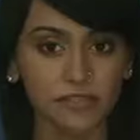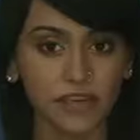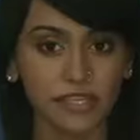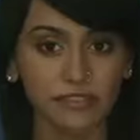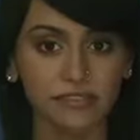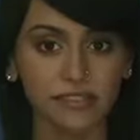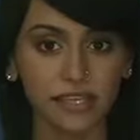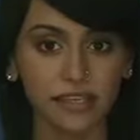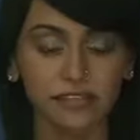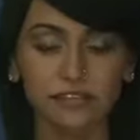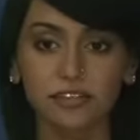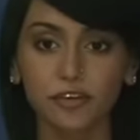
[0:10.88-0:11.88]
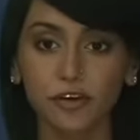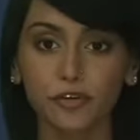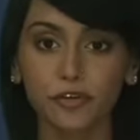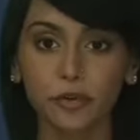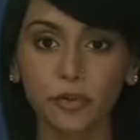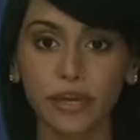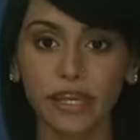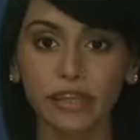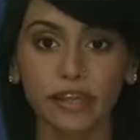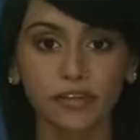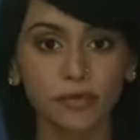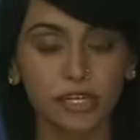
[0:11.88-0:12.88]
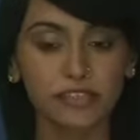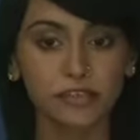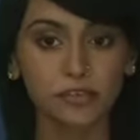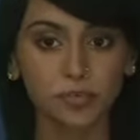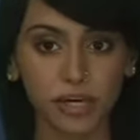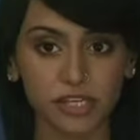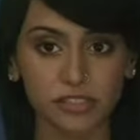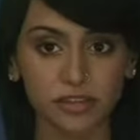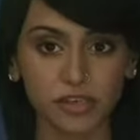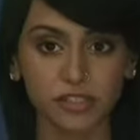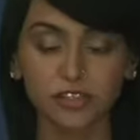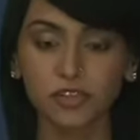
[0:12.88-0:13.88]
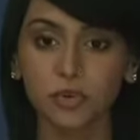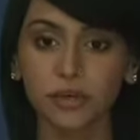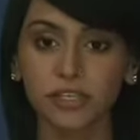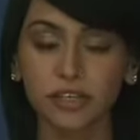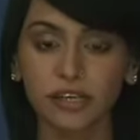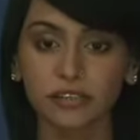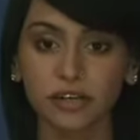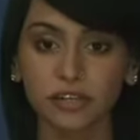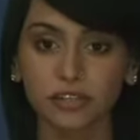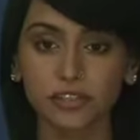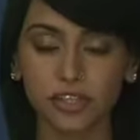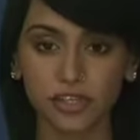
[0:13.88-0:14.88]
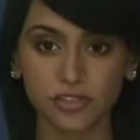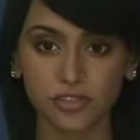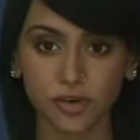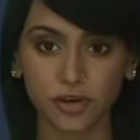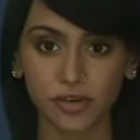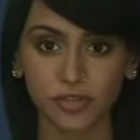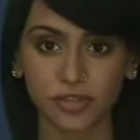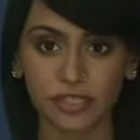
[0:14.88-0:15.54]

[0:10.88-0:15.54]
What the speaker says: Vegas Sands to overweight and raising their price target to $29 on stronger than